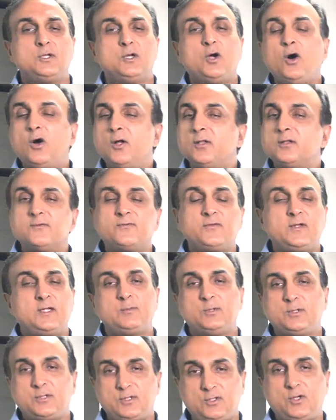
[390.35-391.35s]
all the
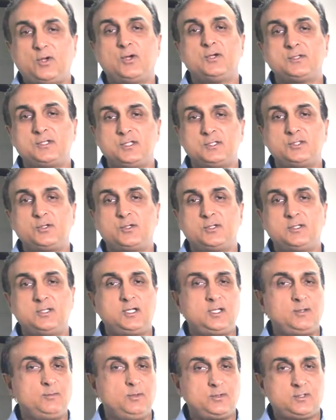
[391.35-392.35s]
famous stars that you can
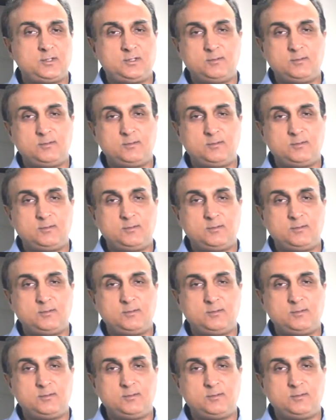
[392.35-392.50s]
think about.